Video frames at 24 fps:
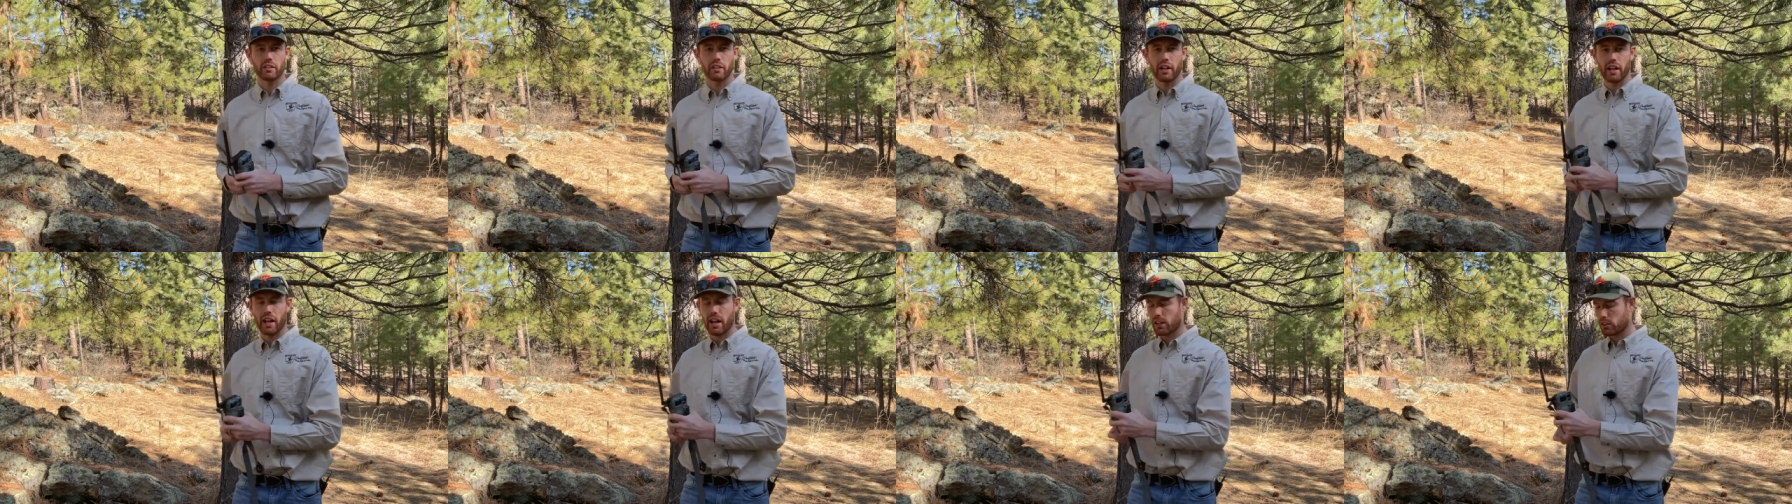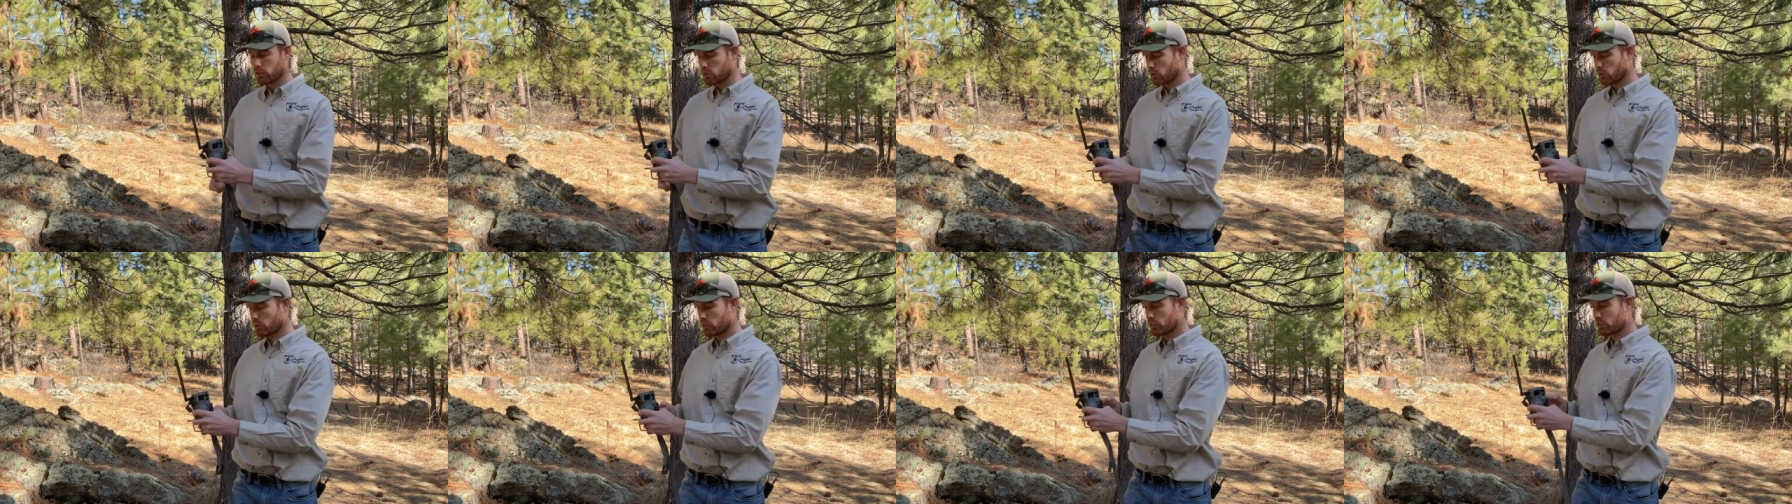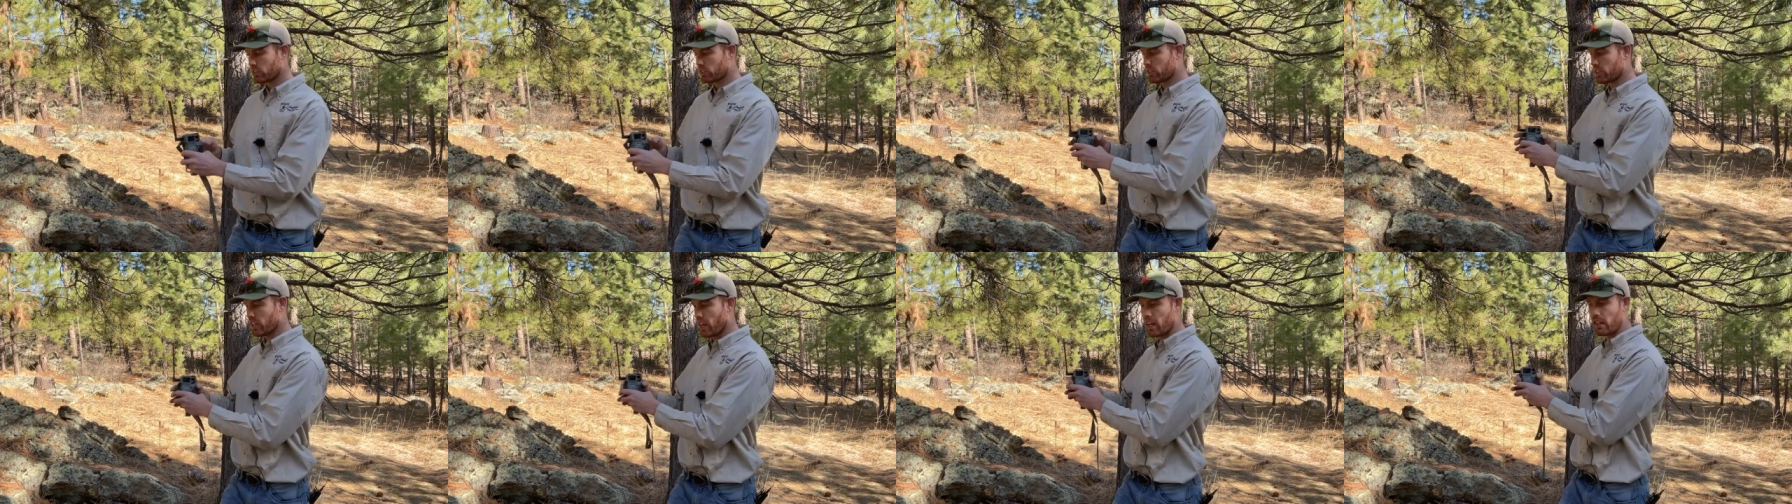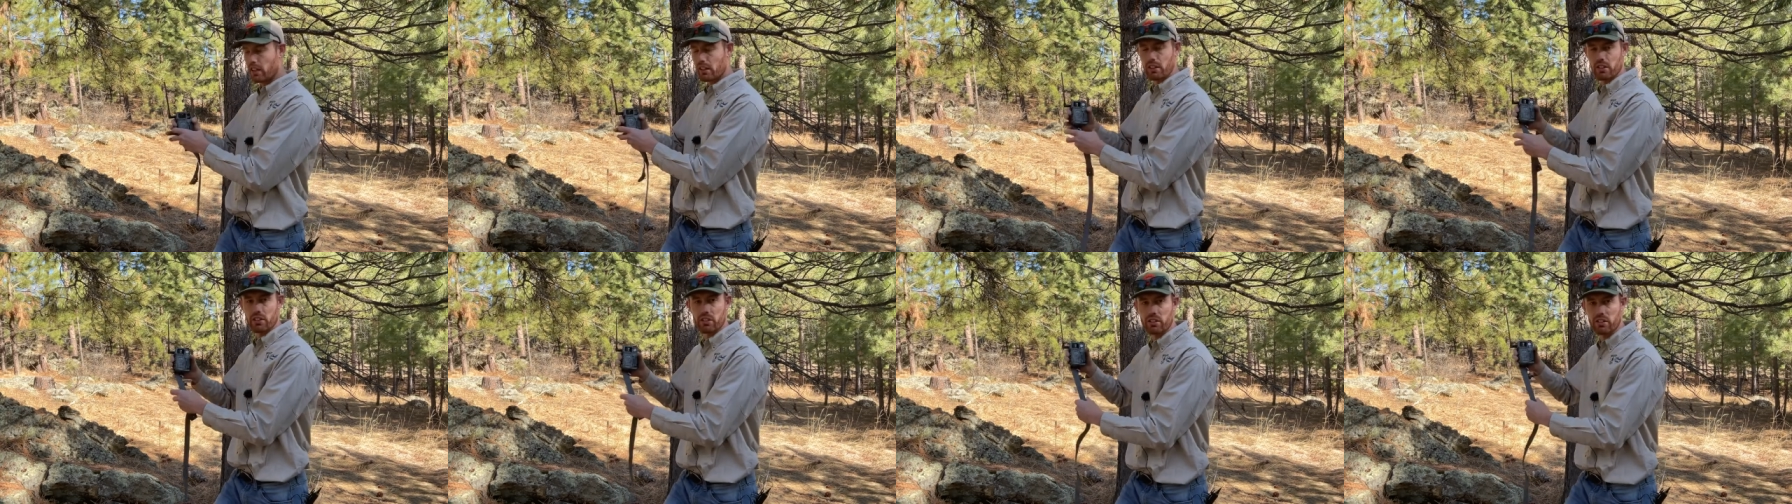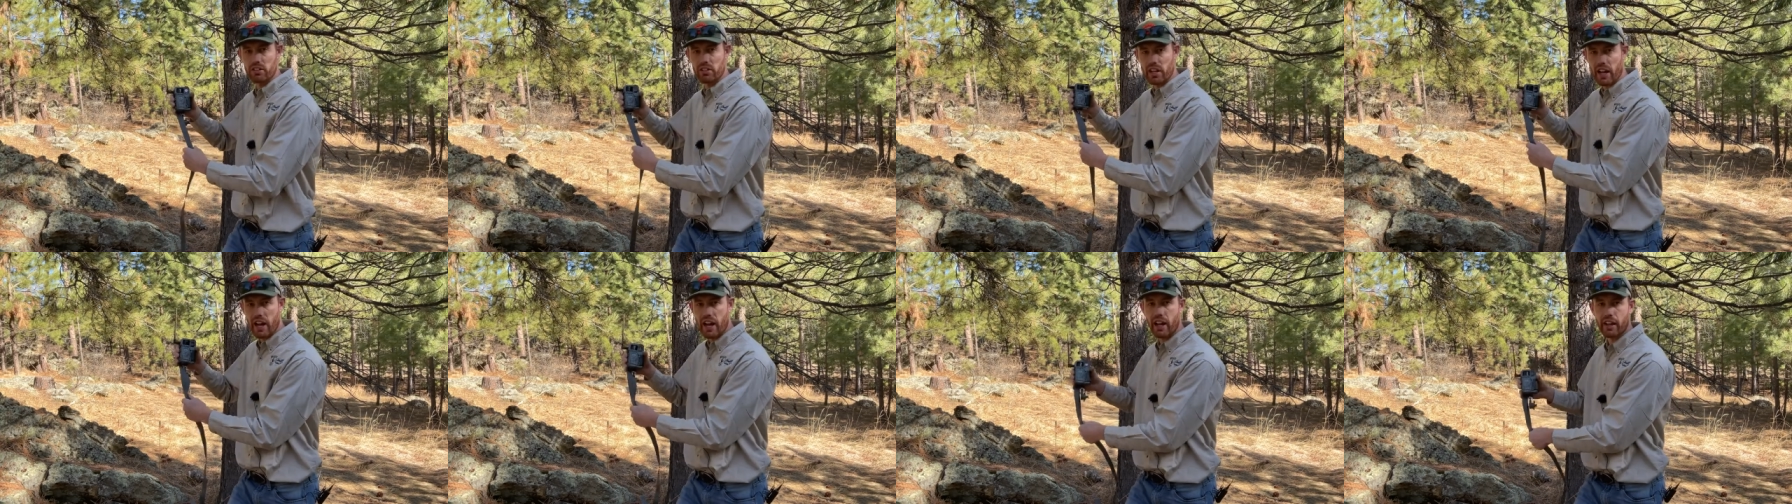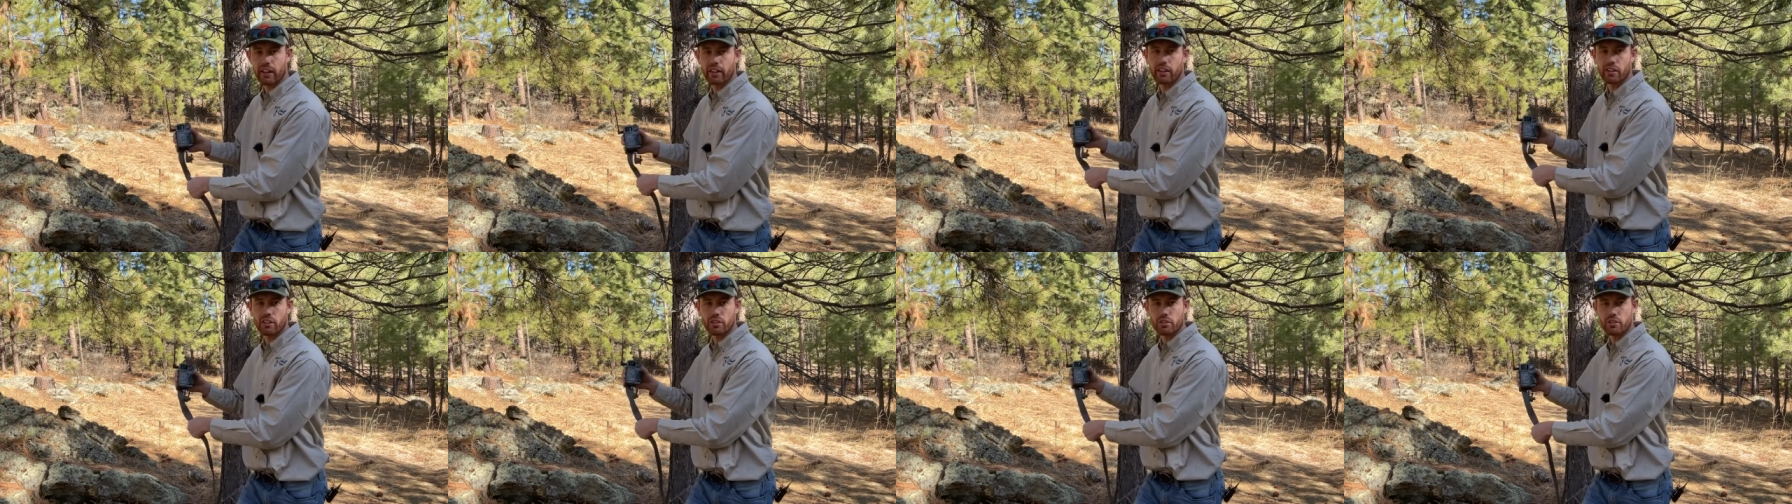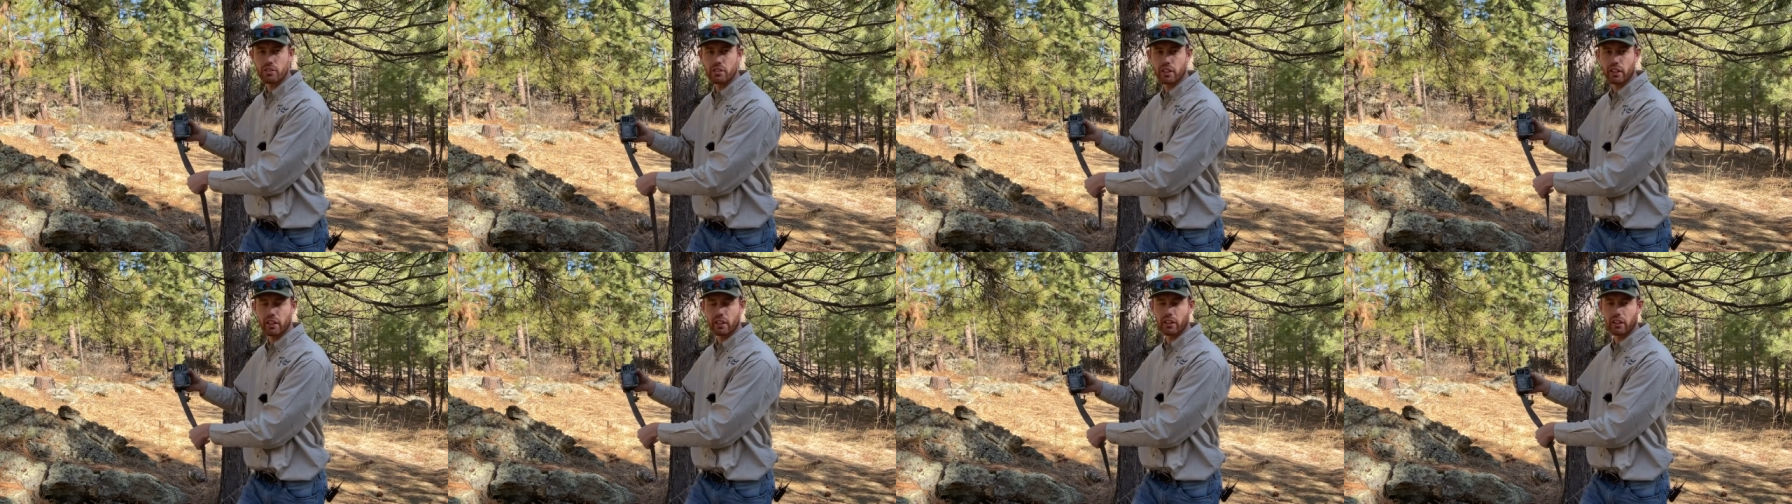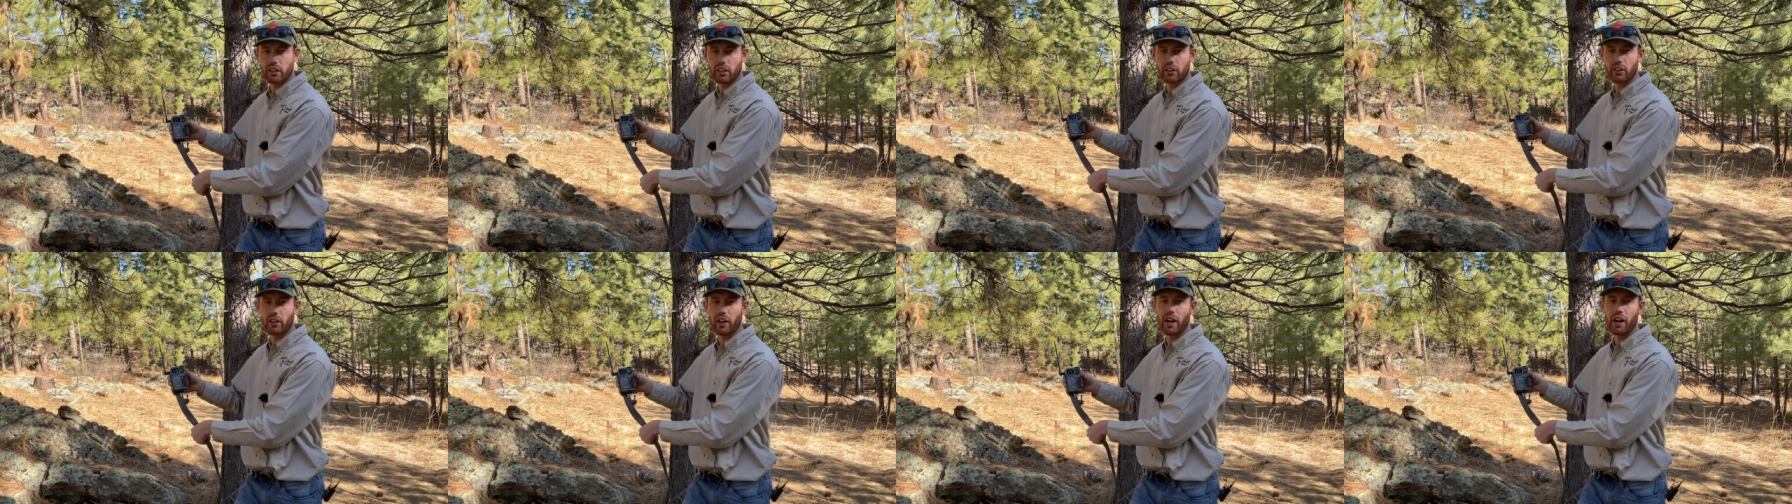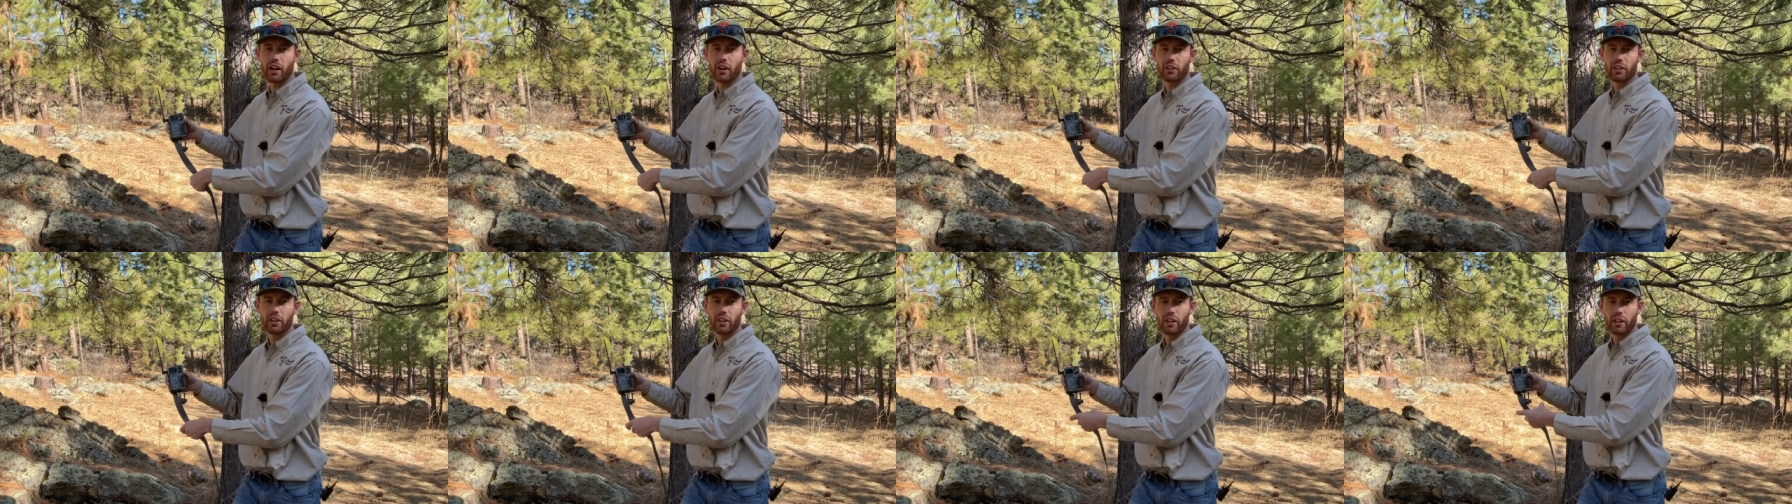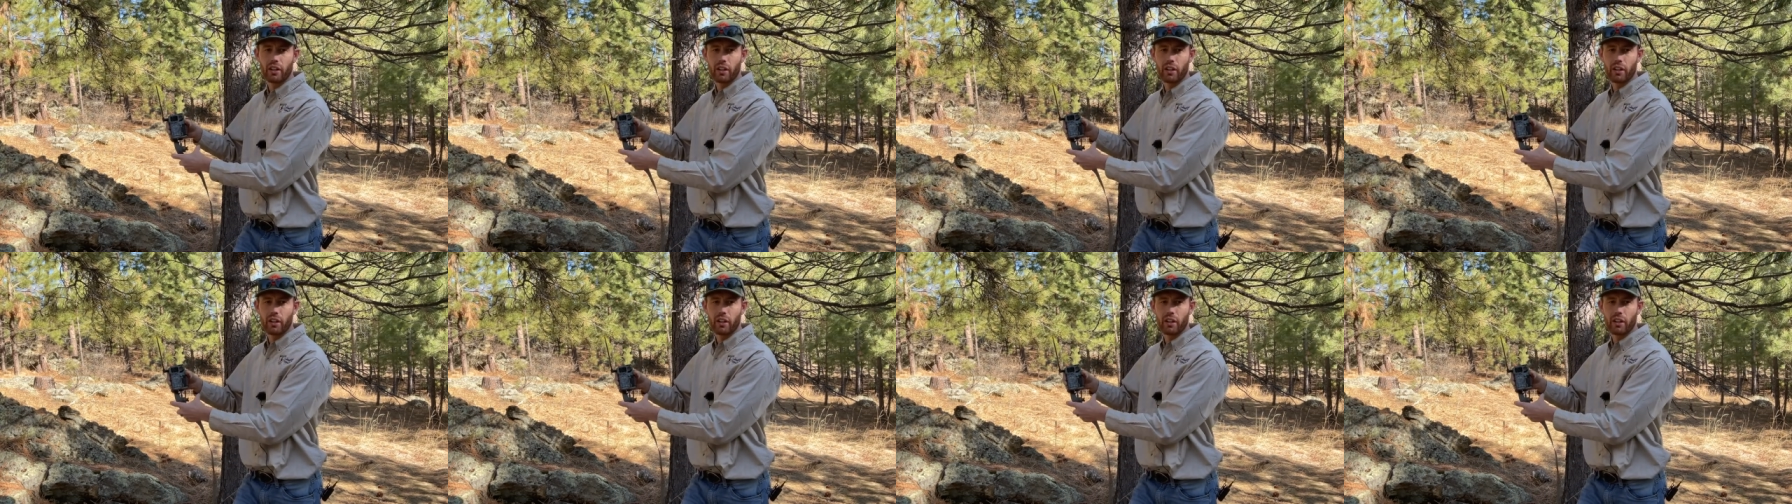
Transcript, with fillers: an actual stake or stand that you stick in the ground.